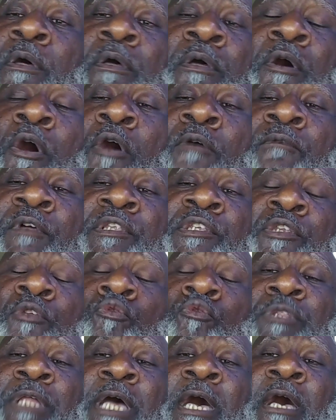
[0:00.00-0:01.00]
over
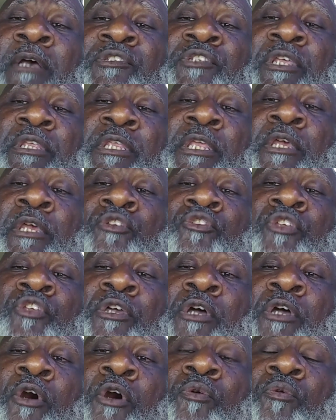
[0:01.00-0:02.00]
2,000 years
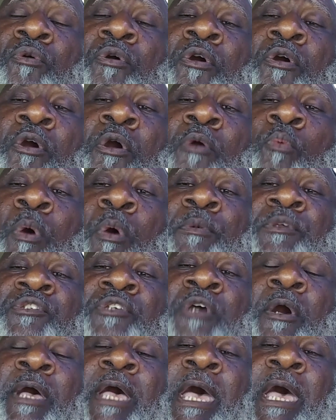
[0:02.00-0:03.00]
ago on what was
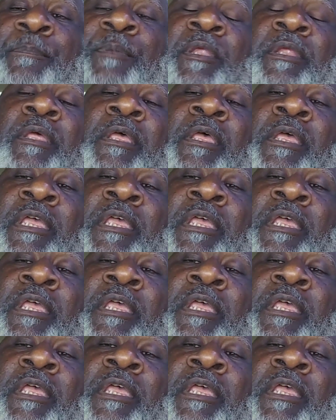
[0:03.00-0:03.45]
going to happen.